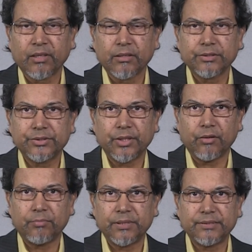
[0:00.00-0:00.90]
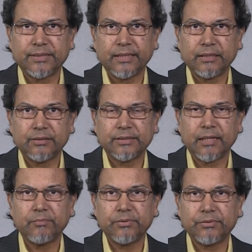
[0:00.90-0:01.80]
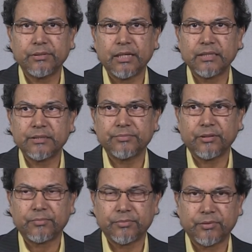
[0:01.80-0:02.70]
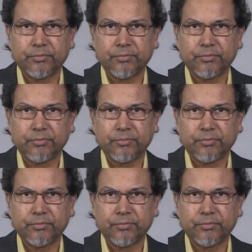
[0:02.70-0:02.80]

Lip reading: So please send your sample to us for proof of